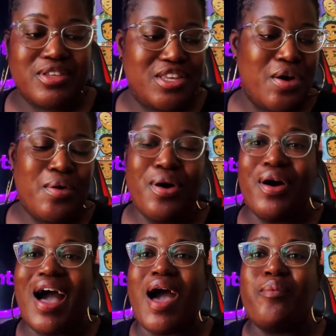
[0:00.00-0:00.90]
So
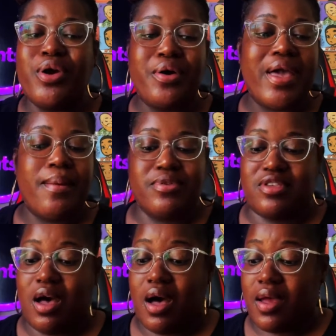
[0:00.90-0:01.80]
I went on
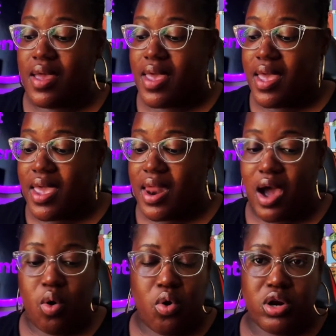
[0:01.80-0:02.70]
Amazon and I
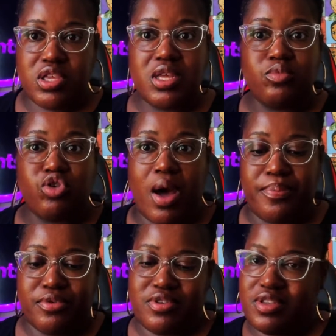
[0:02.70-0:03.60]
ordered some droppers.